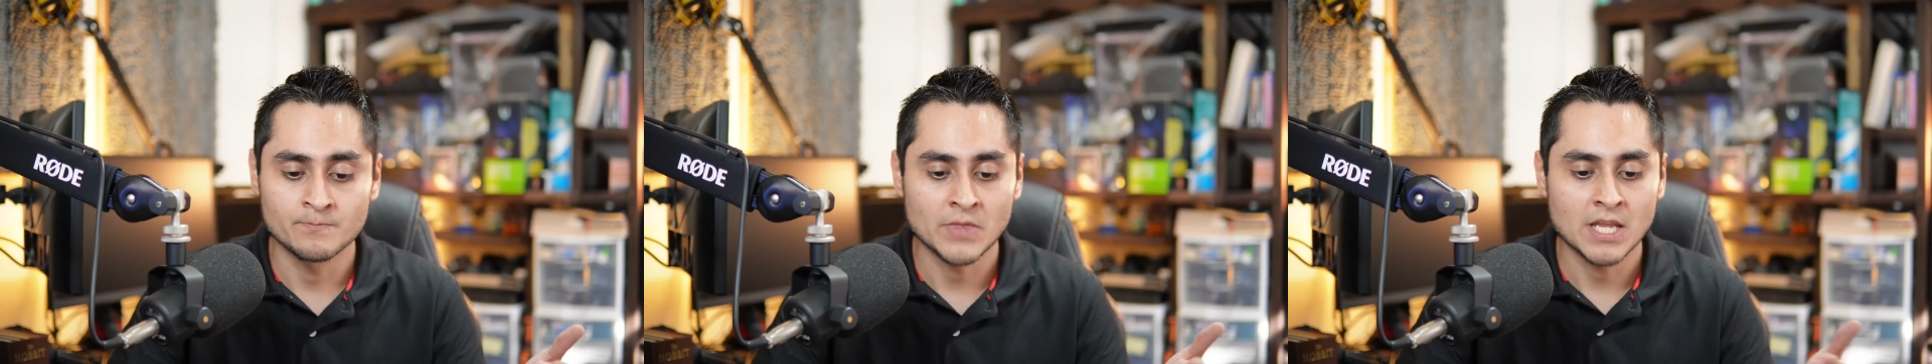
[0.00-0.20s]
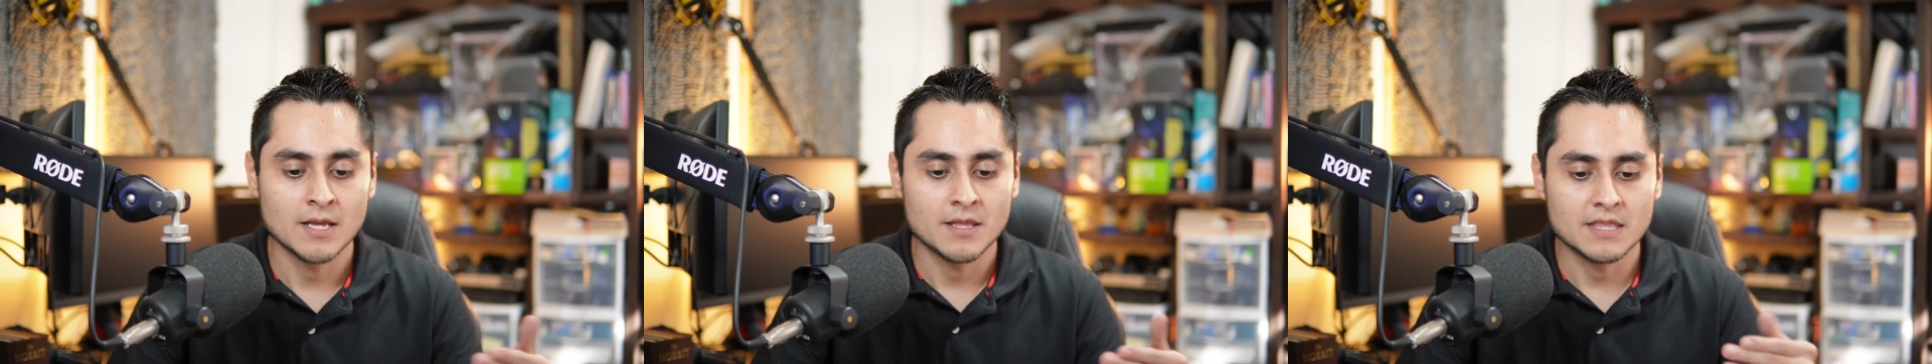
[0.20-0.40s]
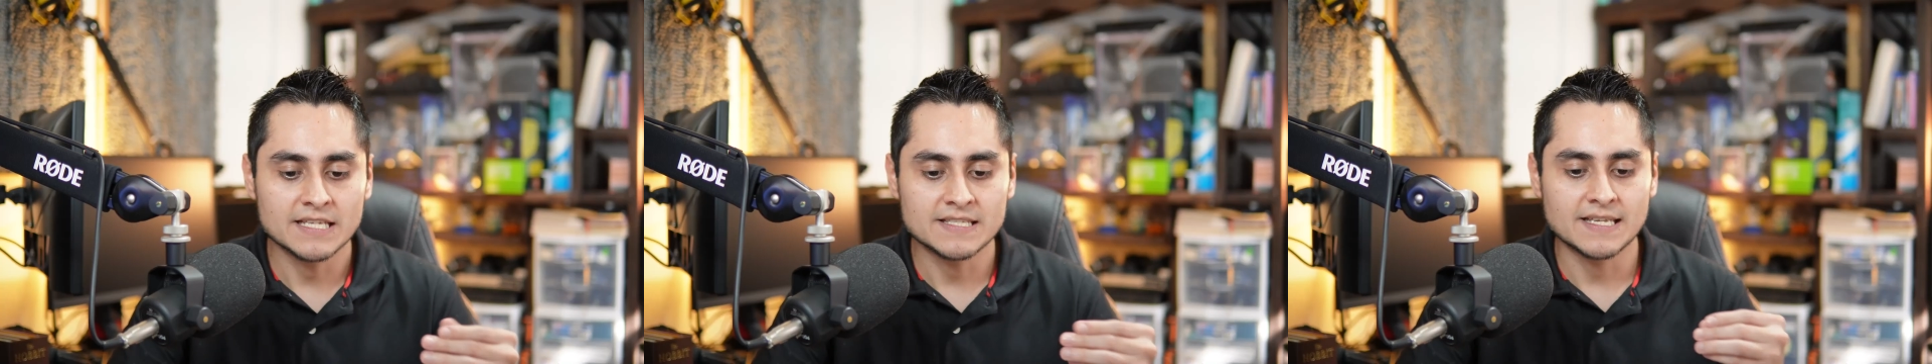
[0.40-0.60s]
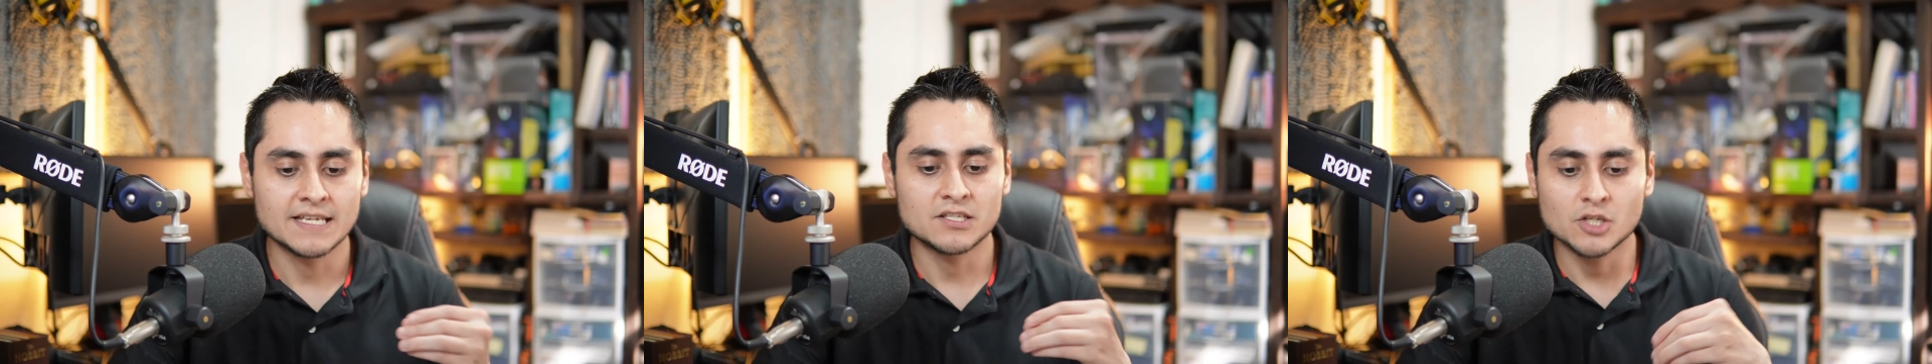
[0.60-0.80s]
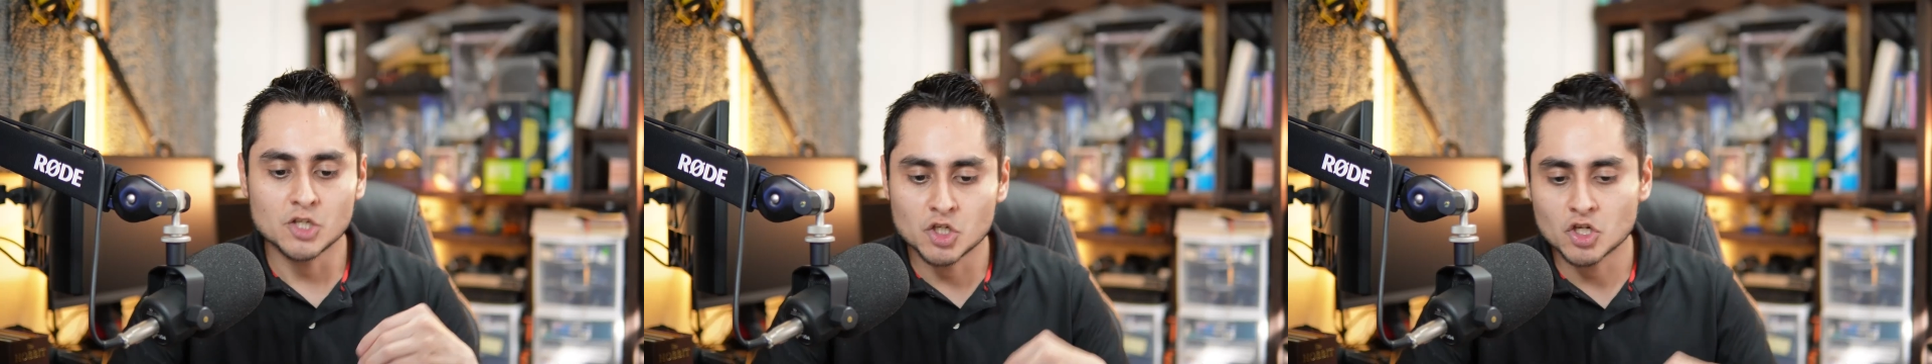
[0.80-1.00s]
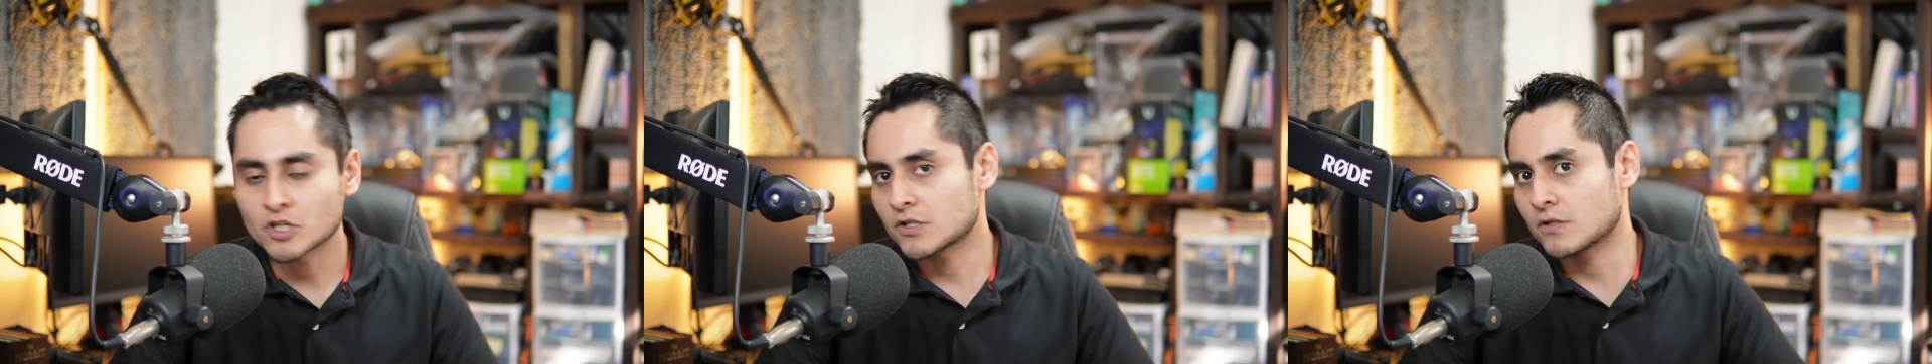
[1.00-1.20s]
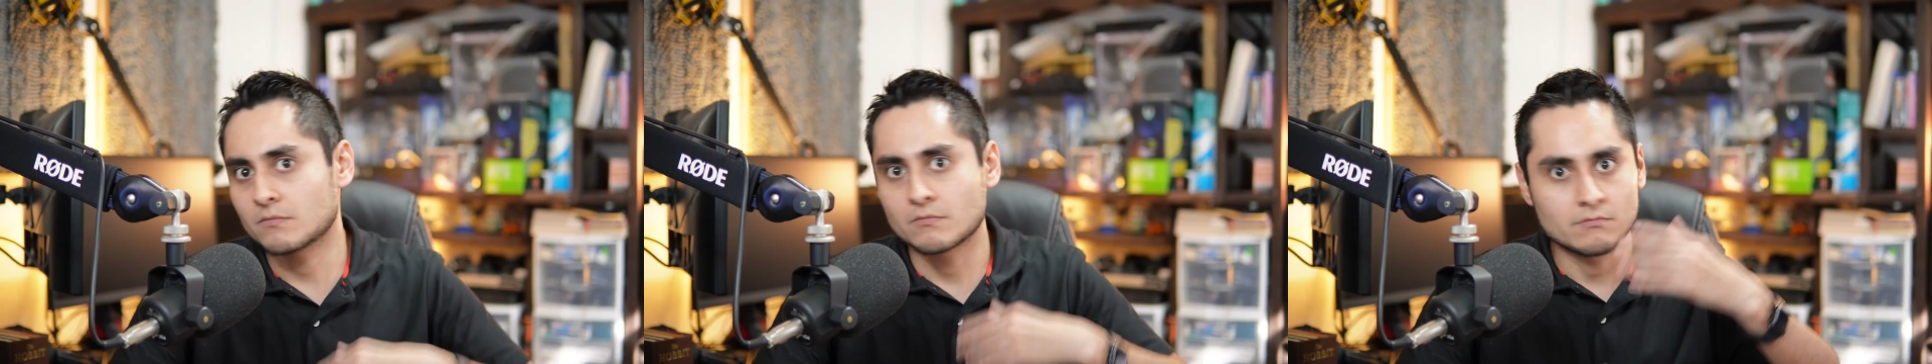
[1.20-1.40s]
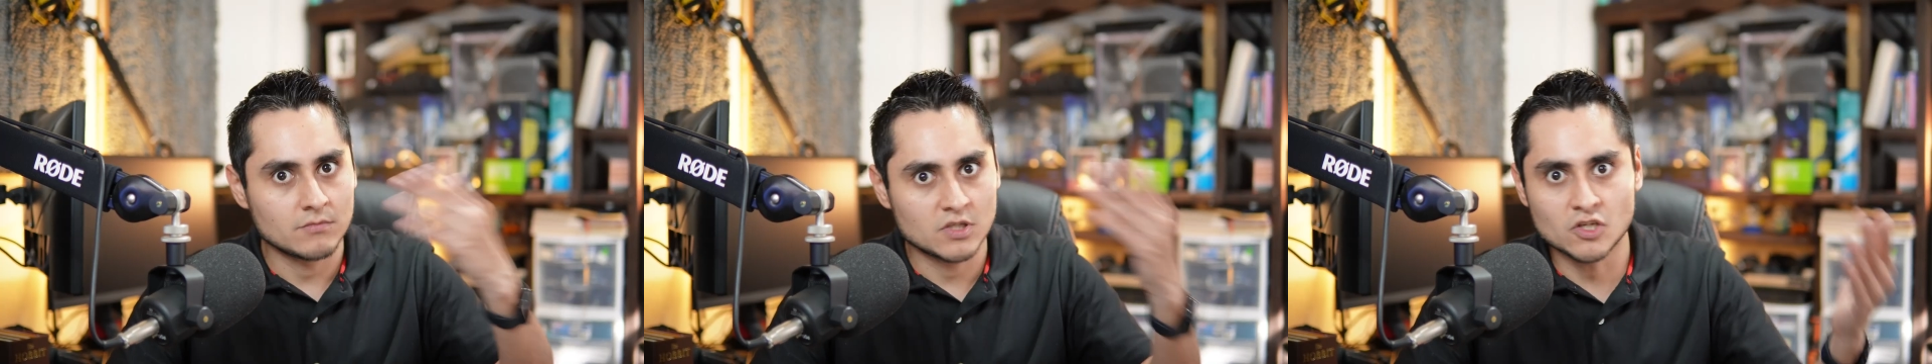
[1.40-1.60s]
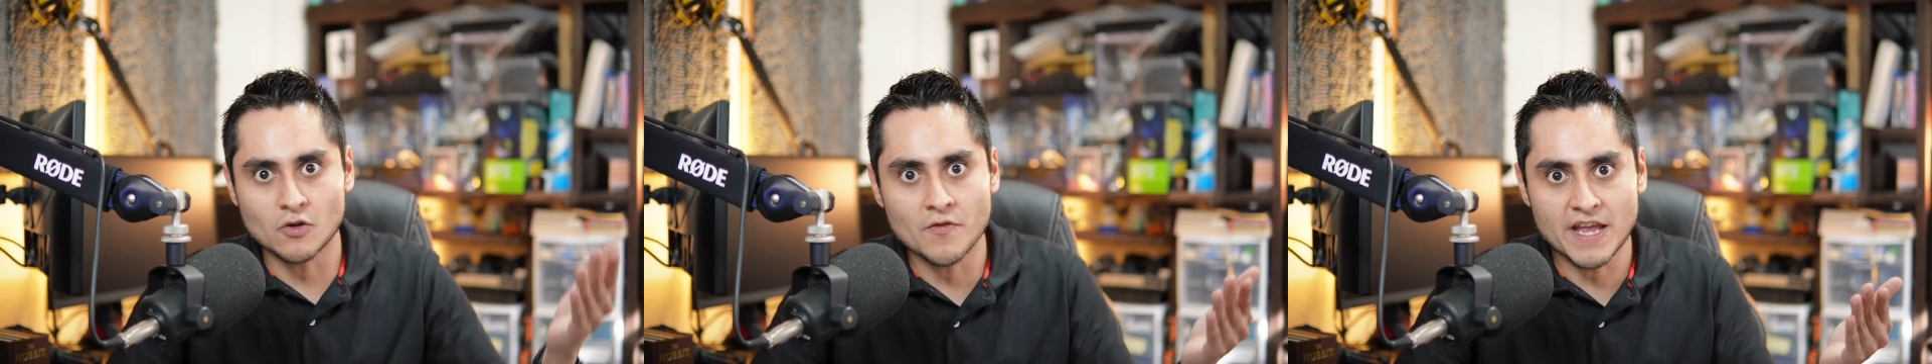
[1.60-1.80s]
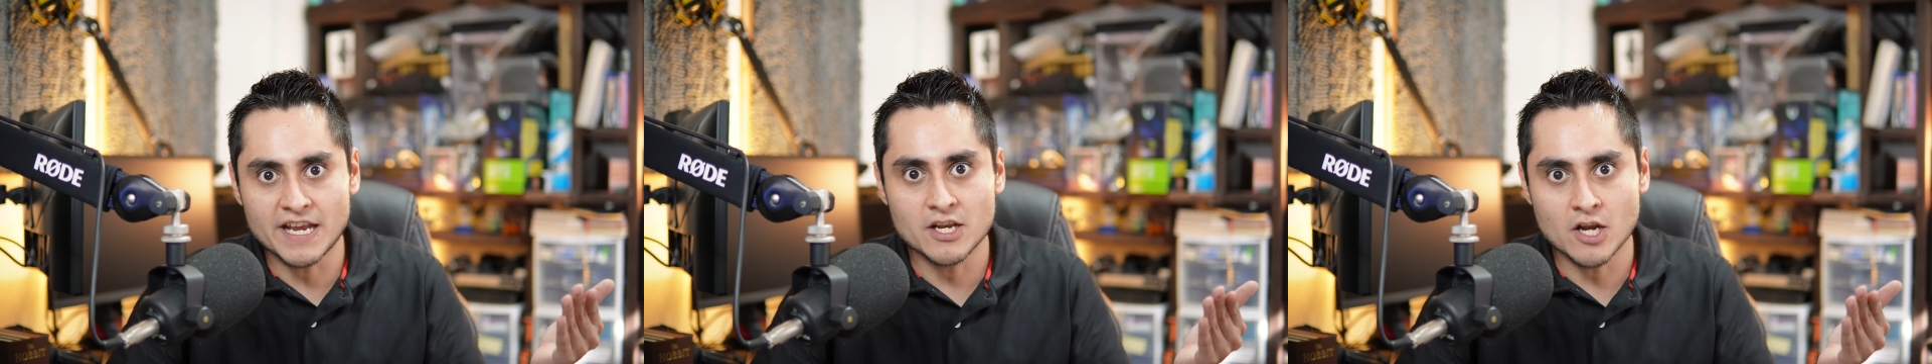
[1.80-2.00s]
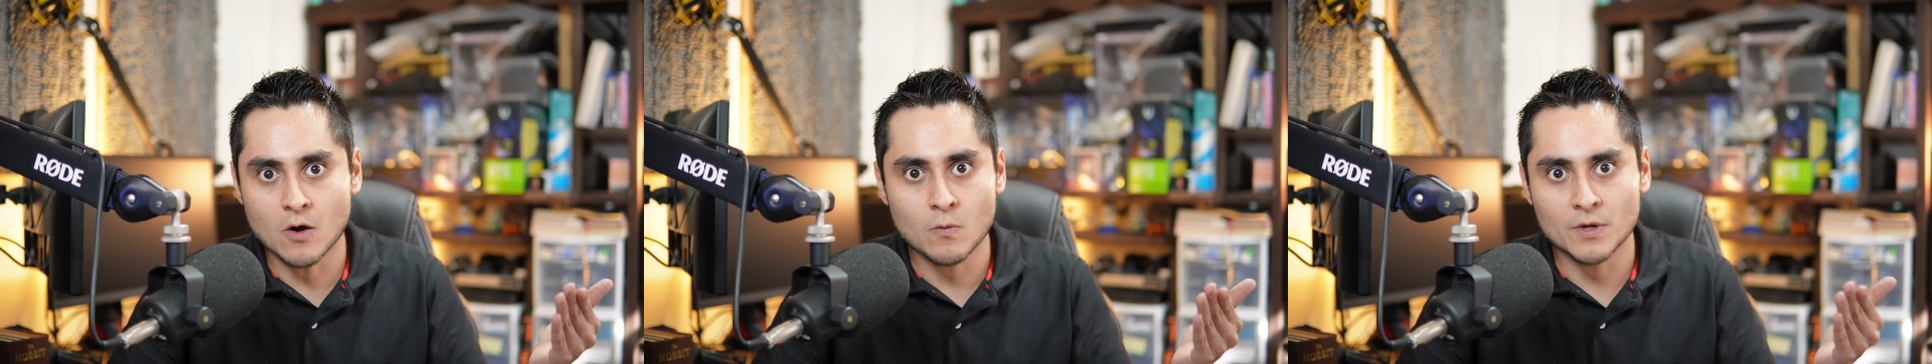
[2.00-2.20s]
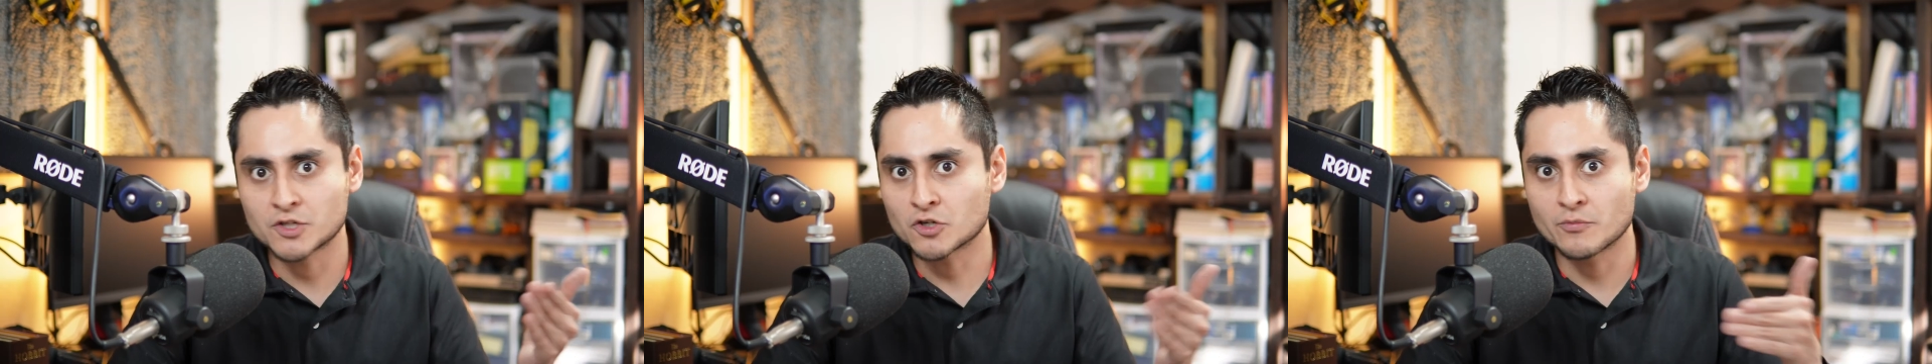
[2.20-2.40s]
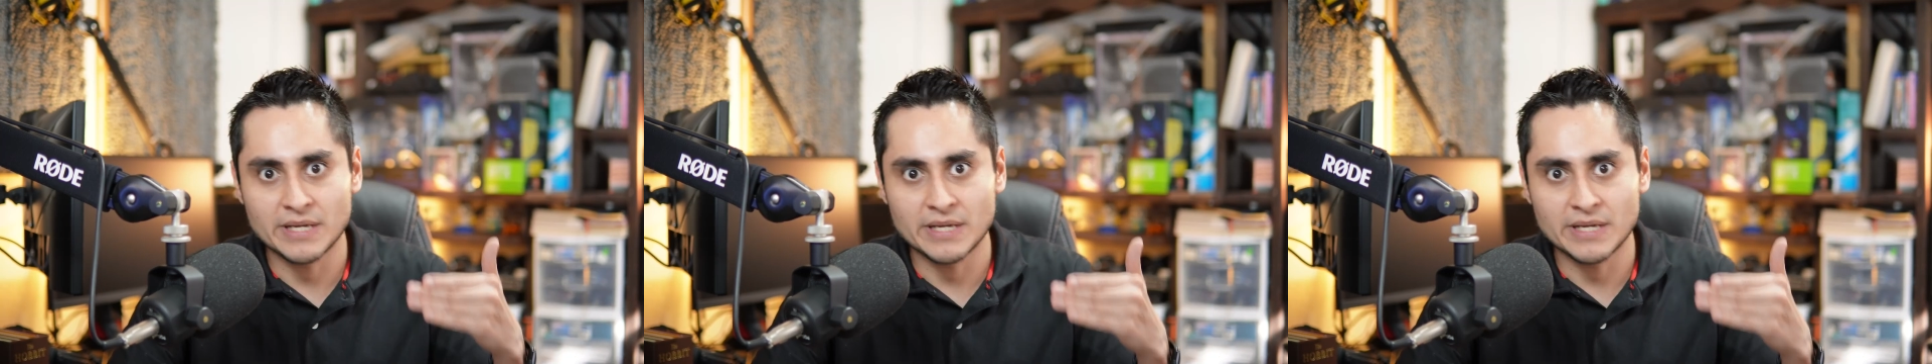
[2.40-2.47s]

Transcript: This is just so they know what your